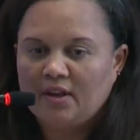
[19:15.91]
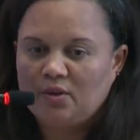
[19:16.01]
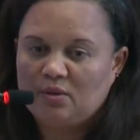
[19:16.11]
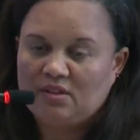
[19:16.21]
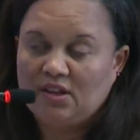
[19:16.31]

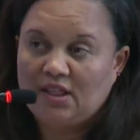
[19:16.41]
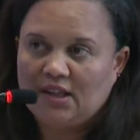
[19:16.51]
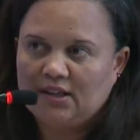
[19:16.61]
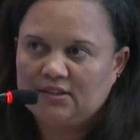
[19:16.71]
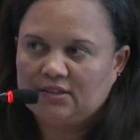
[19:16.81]
You see
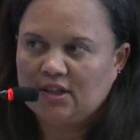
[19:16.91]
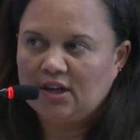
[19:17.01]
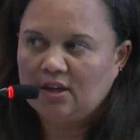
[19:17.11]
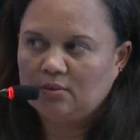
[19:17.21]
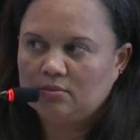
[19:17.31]
that the
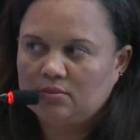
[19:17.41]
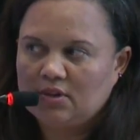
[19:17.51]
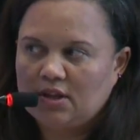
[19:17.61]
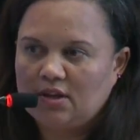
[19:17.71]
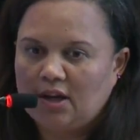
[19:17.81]

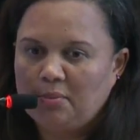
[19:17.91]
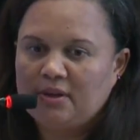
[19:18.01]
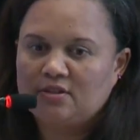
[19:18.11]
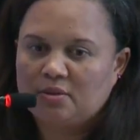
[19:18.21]
NYNAS